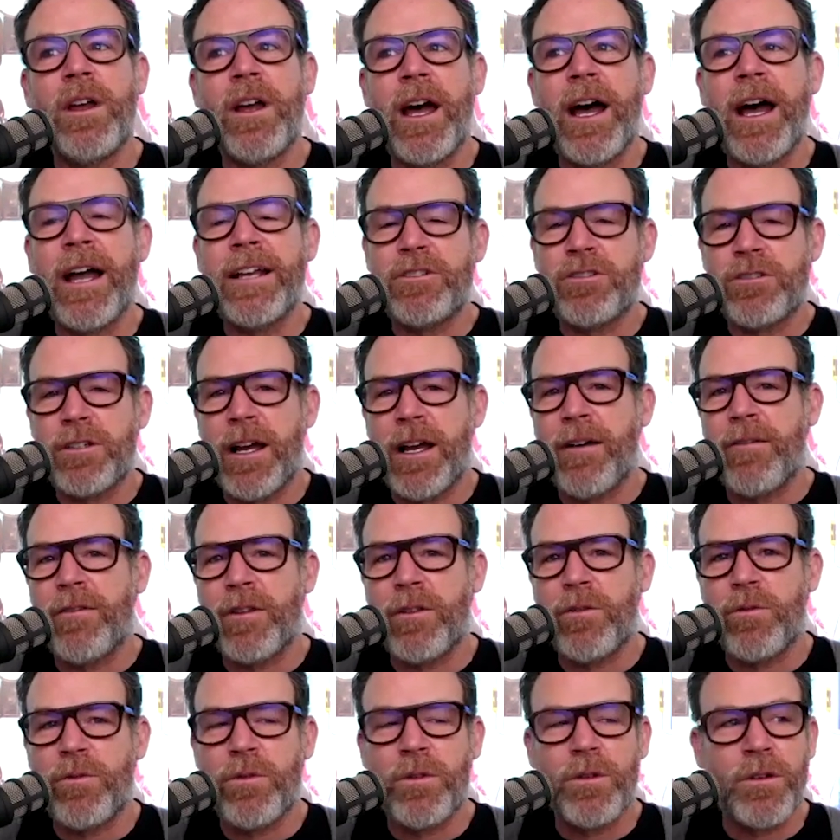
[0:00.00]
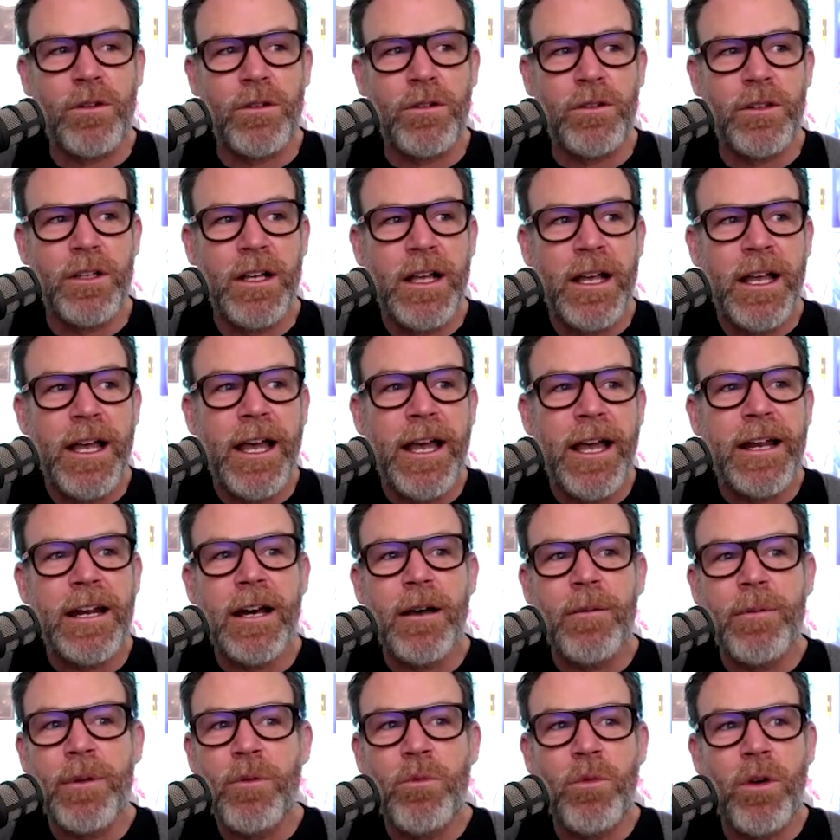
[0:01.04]
travel the world and
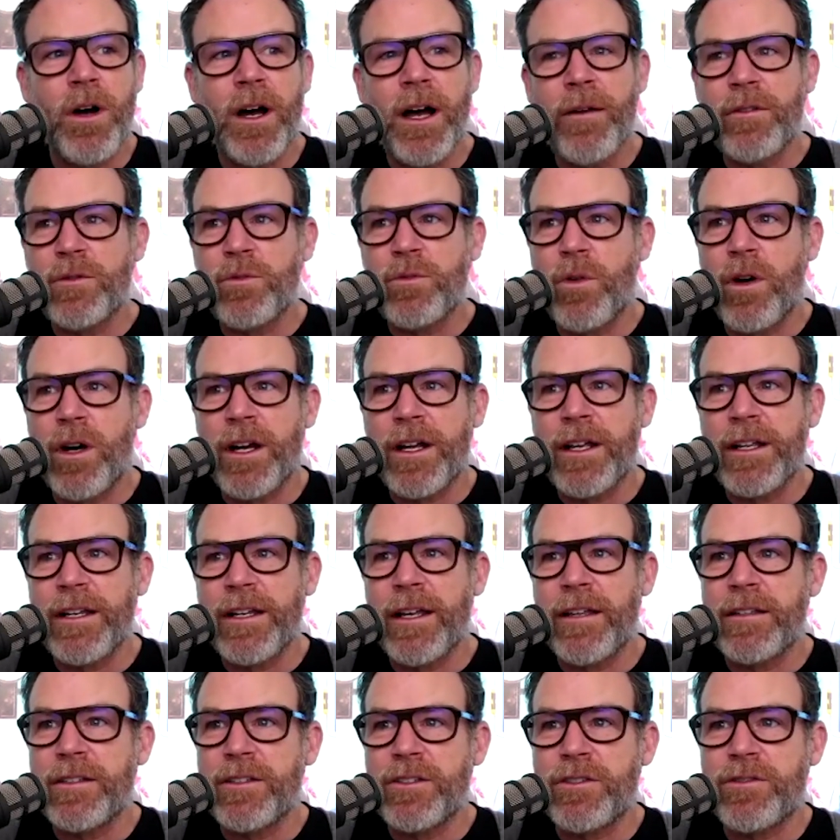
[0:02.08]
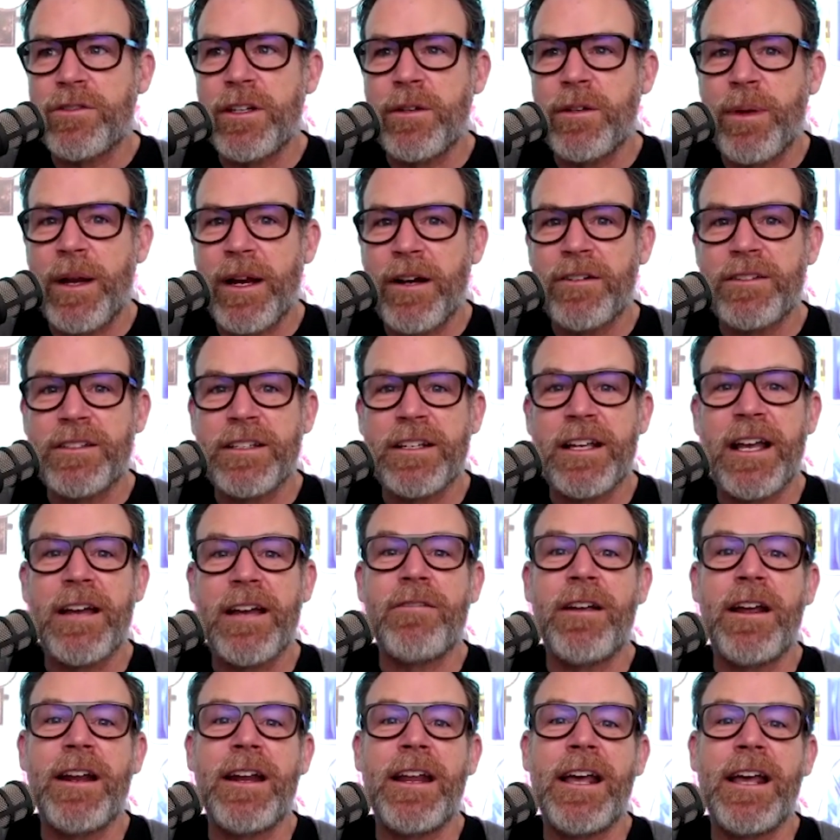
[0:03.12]
I was walking down the street in Paris. A guy
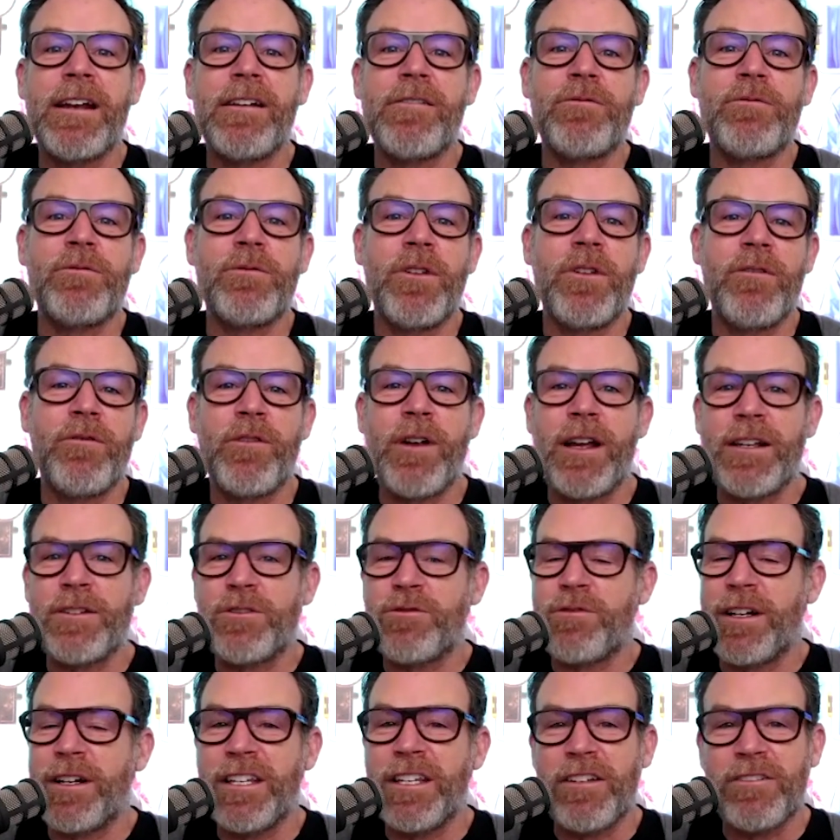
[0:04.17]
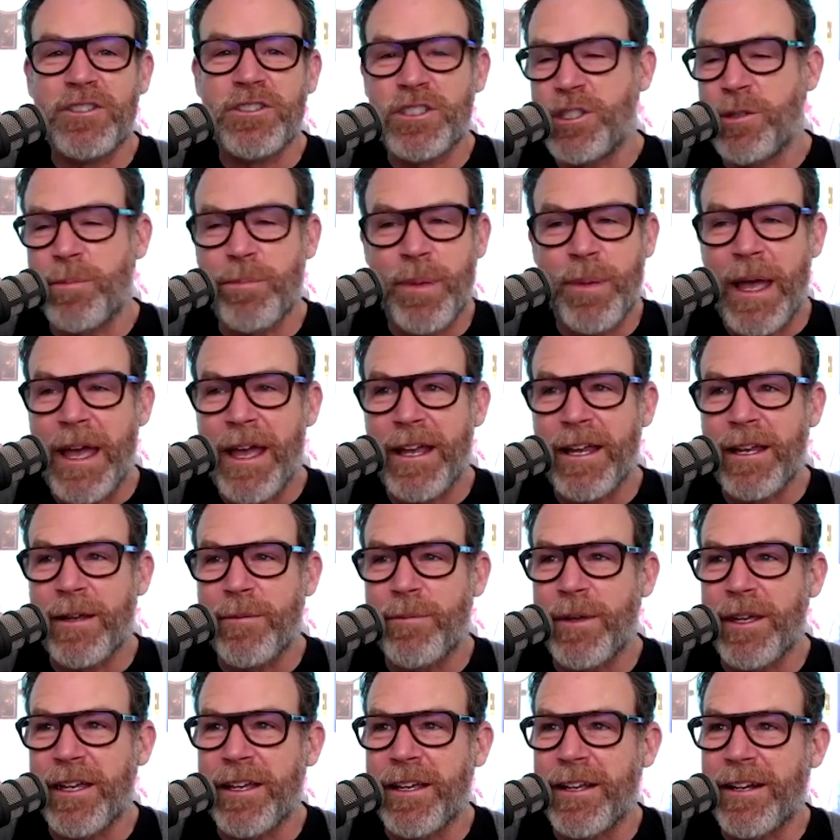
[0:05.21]
ran out of a restaurant, yelled Shabang at
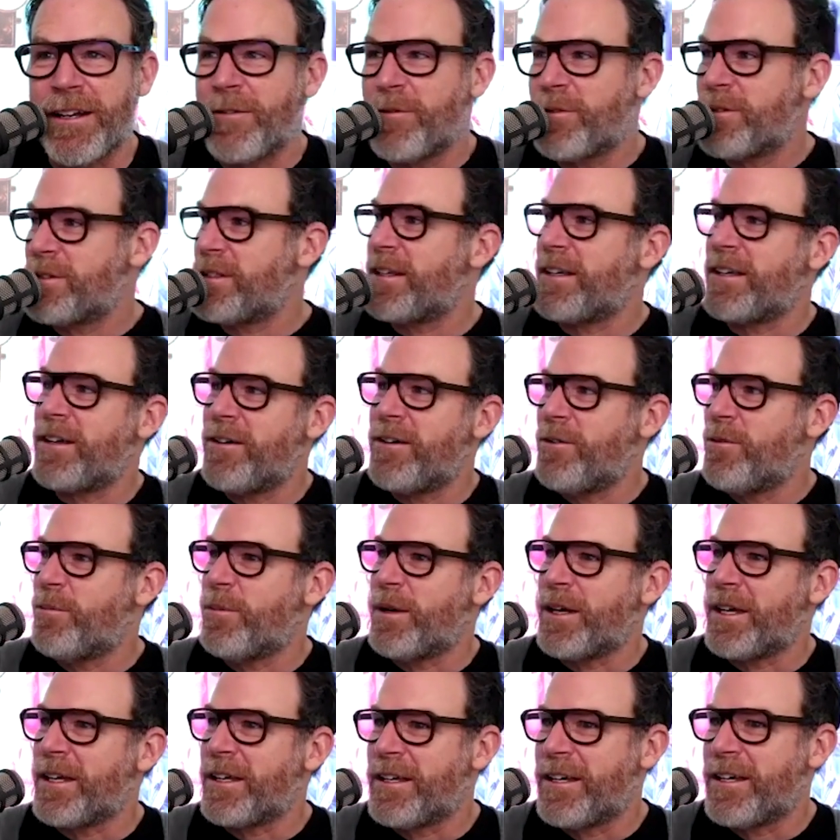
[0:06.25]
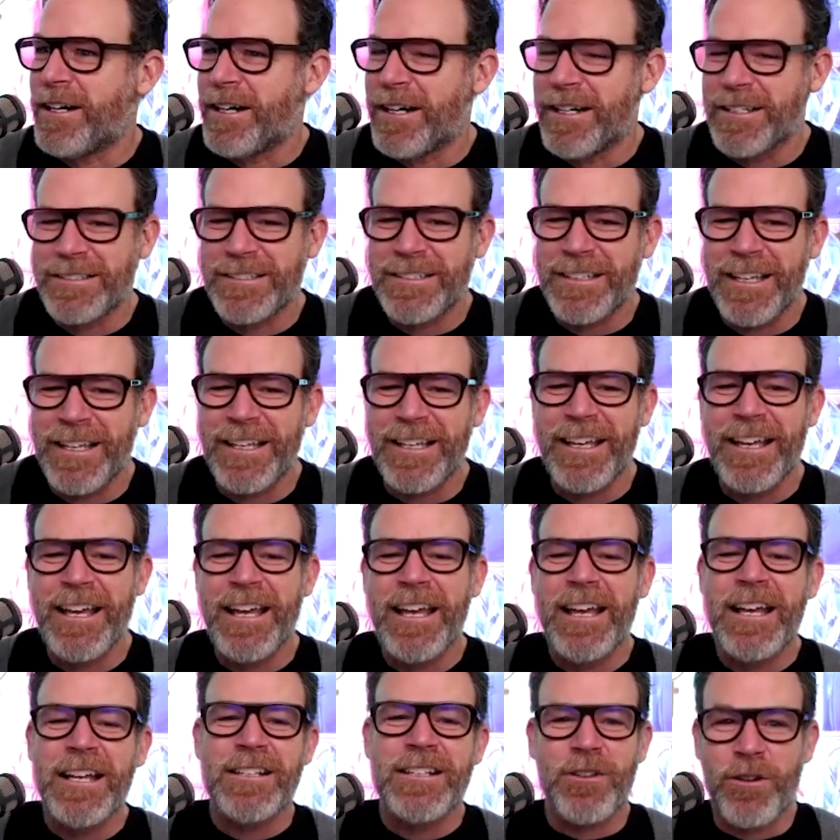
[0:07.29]
me. And I was like, oh my gosh. Like,
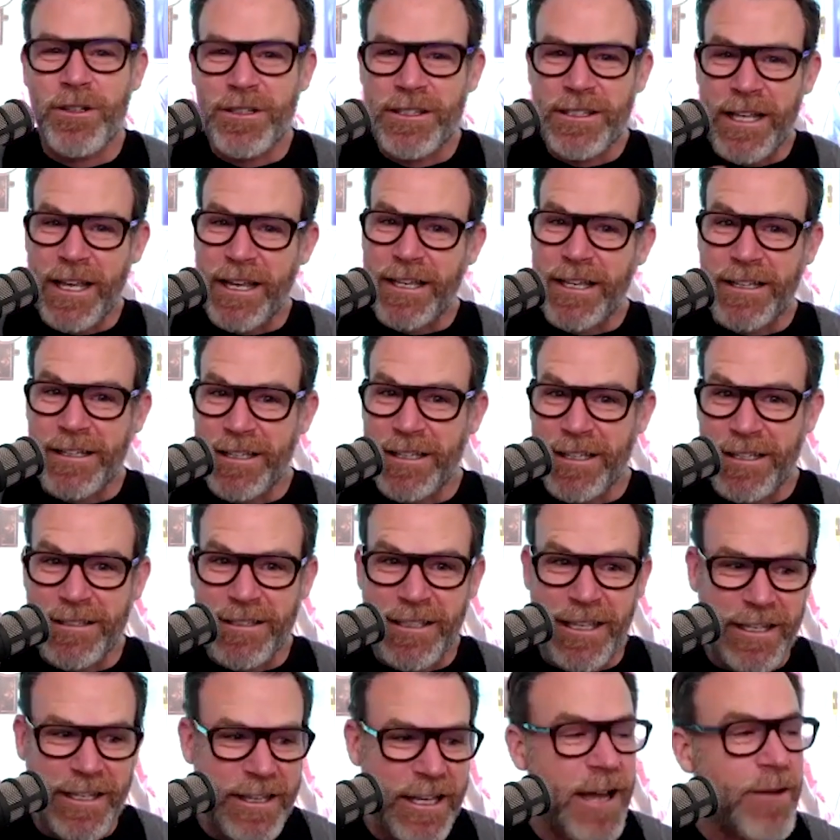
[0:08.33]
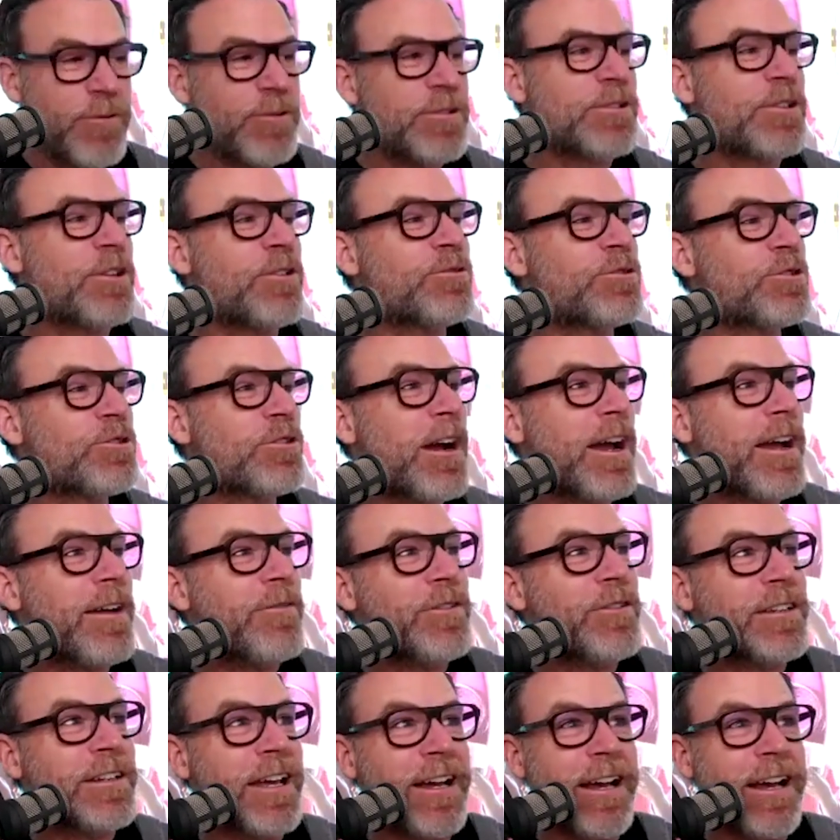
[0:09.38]
so it's like I was riding